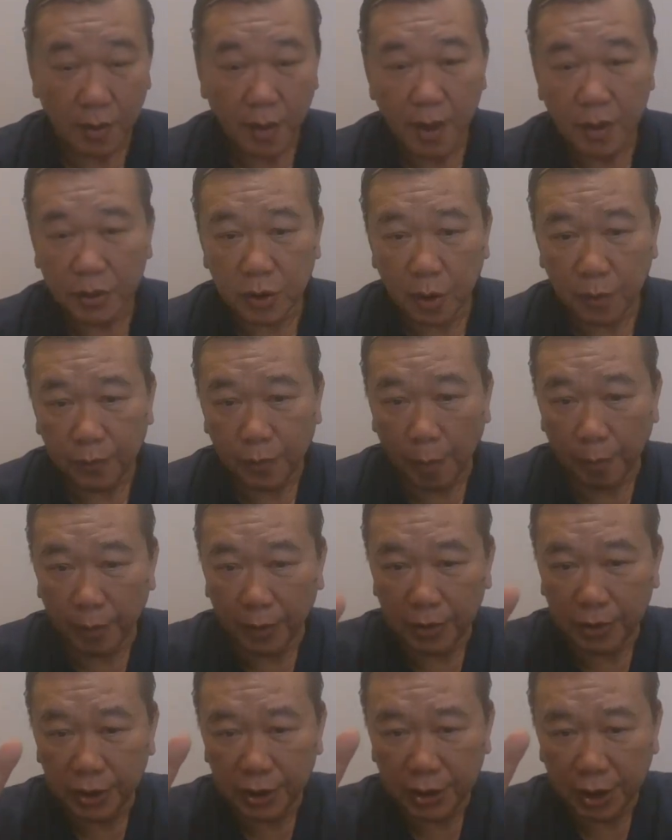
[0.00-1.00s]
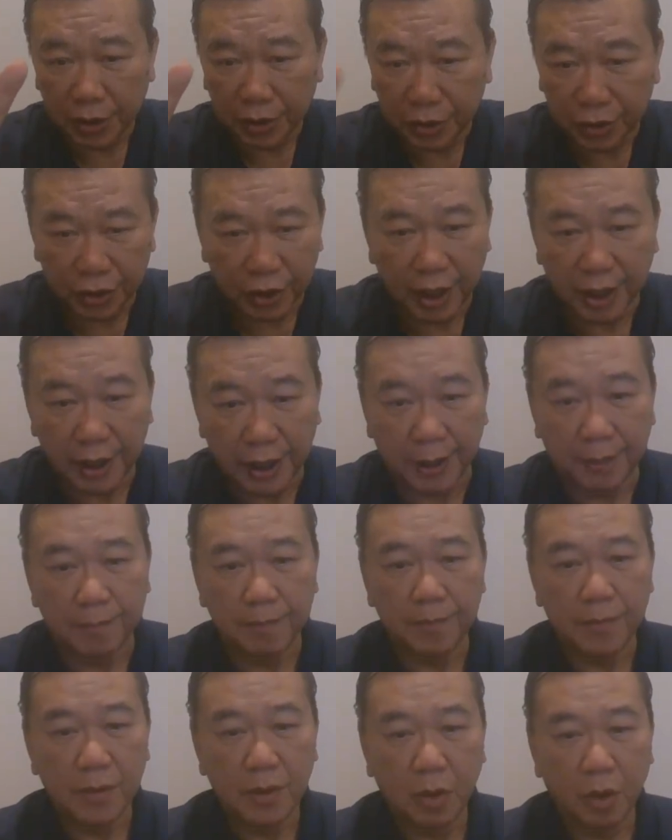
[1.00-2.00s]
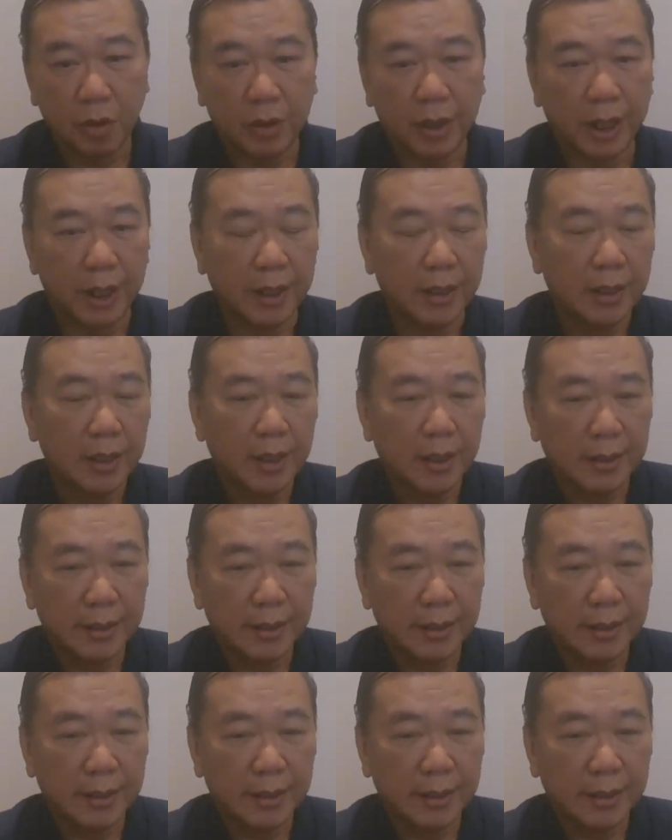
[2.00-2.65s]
So from this training, okay,